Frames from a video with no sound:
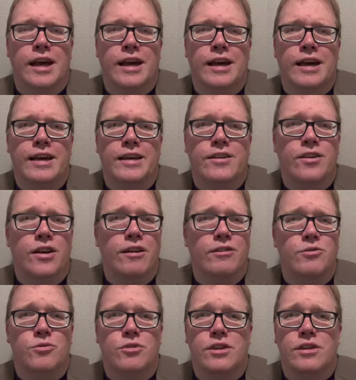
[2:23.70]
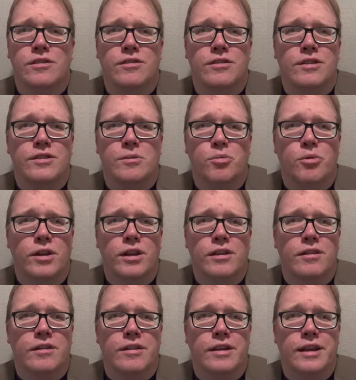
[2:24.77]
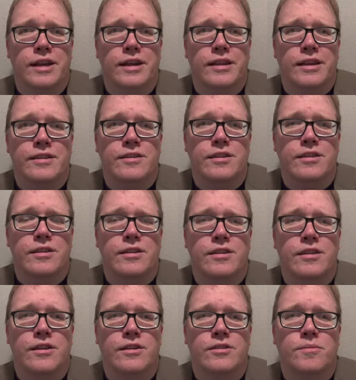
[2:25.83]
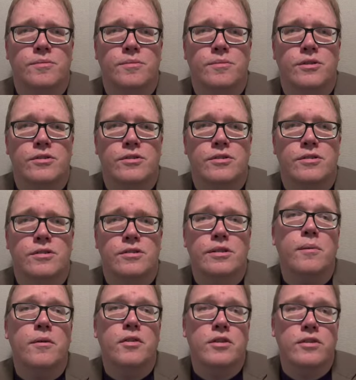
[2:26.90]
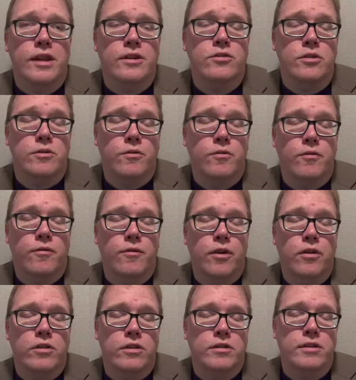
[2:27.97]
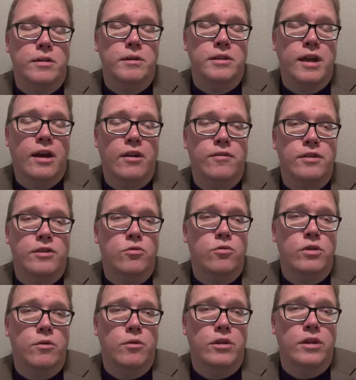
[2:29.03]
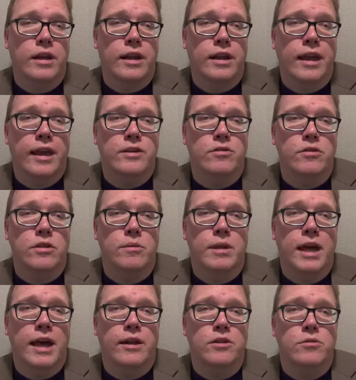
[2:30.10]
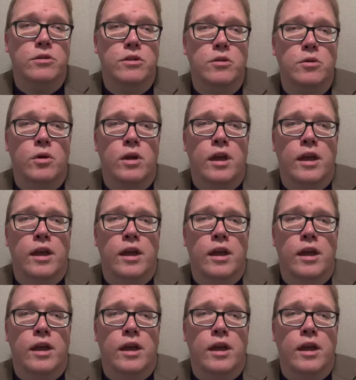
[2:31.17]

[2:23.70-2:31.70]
You know, I was really disappointed. Like I said, there's some of it's actually fairly, the cinematography is really well done, actually, to be honest with you.